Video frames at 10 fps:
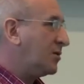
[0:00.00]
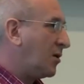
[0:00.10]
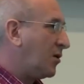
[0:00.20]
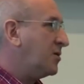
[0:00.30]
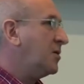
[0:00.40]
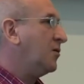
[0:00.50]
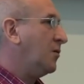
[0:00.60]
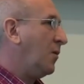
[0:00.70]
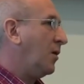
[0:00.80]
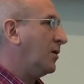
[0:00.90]
the scarcity in
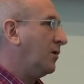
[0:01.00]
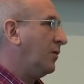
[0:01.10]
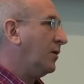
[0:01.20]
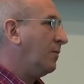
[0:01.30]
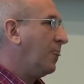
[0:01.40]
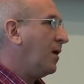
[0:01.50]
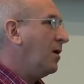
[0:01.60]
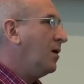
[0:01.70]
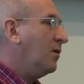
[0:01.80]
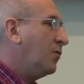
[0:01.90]
the market, right?
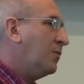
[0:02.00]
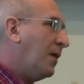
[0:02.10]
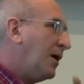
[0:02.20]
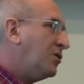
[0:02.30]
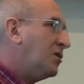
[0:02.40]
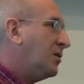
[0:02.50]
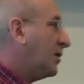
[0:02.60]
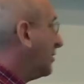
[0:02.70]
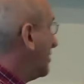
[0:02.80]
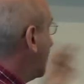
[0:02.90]
Now imagine
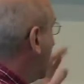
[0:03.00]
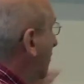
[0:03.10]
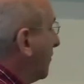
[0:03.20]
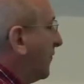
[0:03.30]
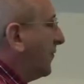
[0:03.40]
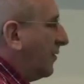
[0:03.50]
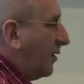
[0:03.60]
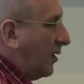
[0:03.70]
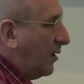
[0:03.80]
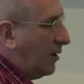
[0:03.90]
that instead of
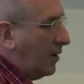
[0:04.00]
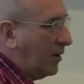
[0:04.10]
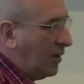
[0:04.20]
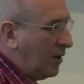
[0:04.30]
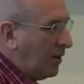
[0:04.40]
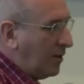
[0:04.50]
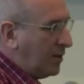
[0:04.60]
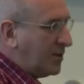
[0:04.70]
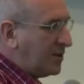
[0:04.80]
a